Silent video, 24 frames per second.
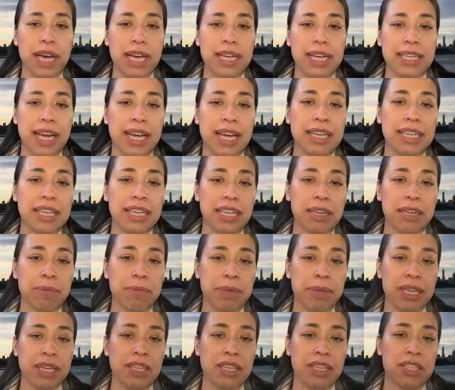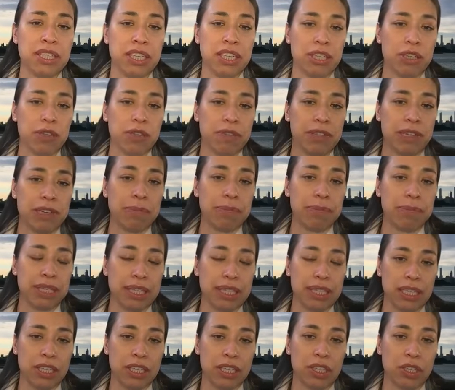attending means that you've
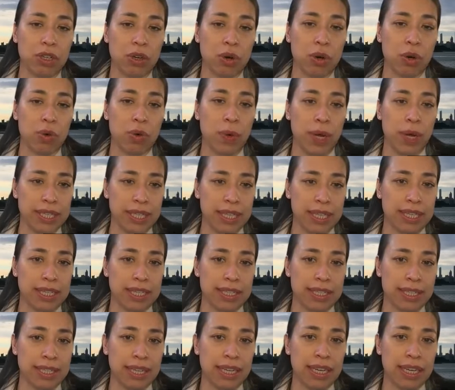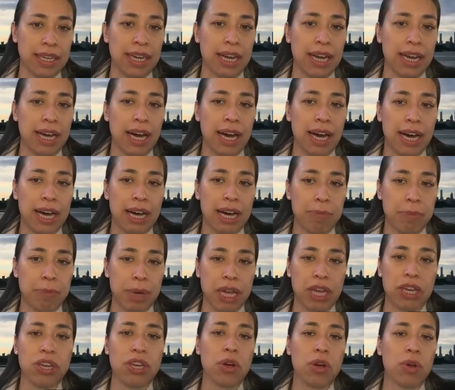completed your residency um,
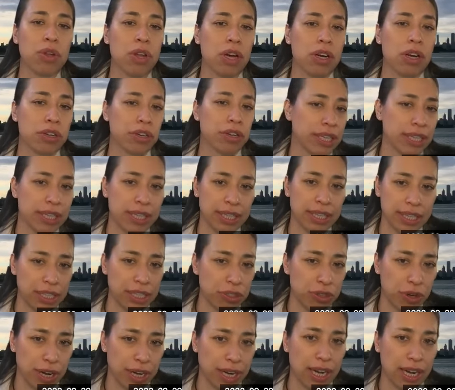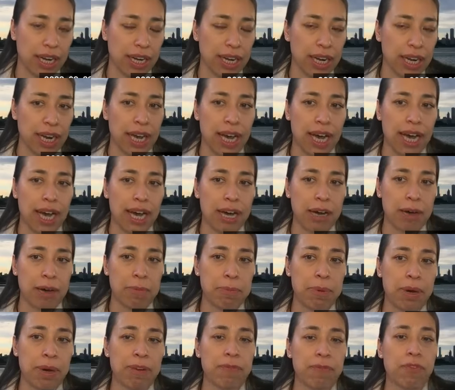and no longer in any training.
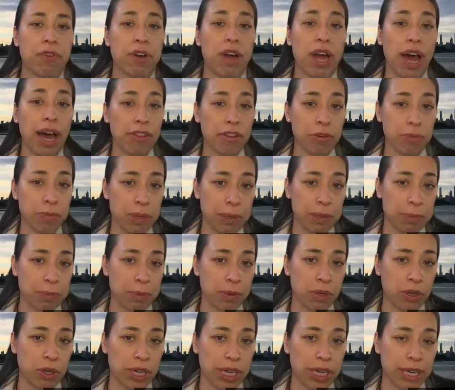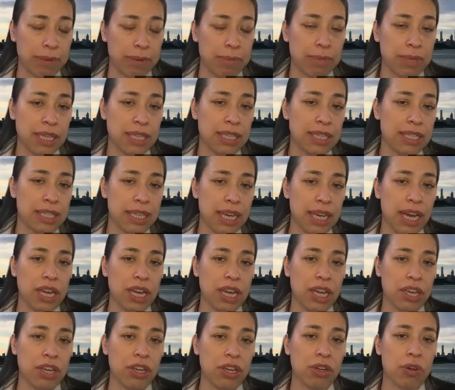Um, but for other people, it means that
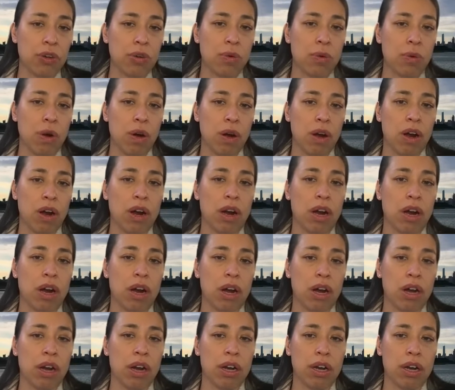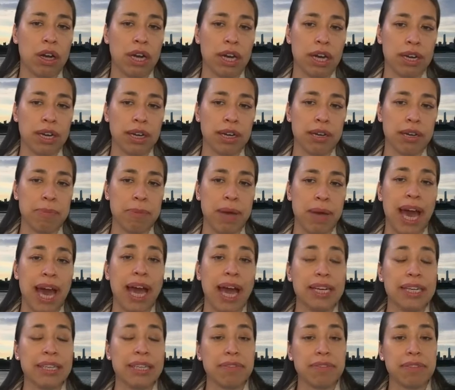you are um,
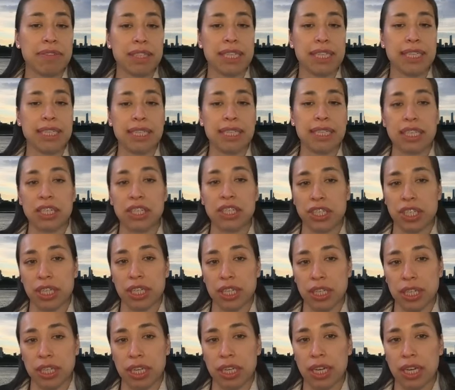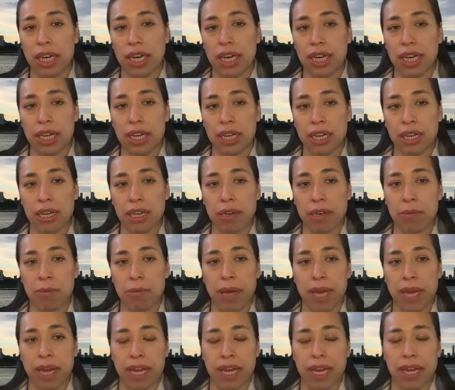actively teaching um,
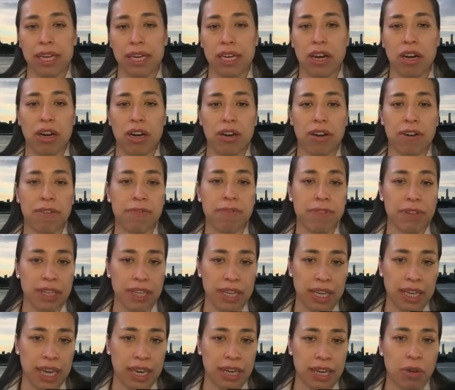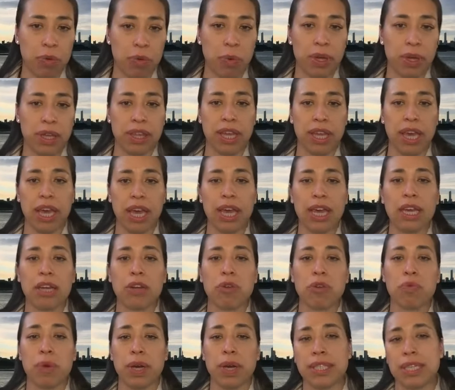and are affiliated with a
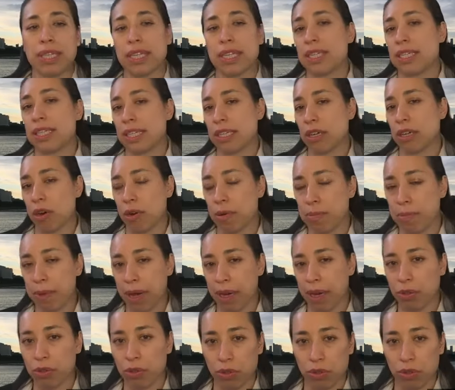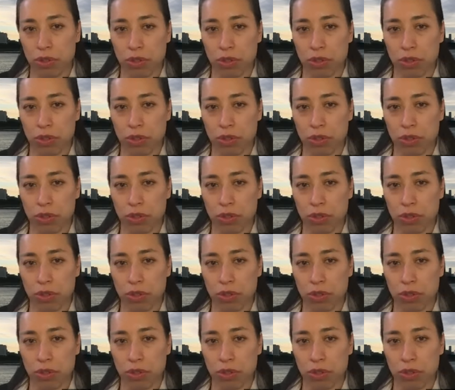residency or medical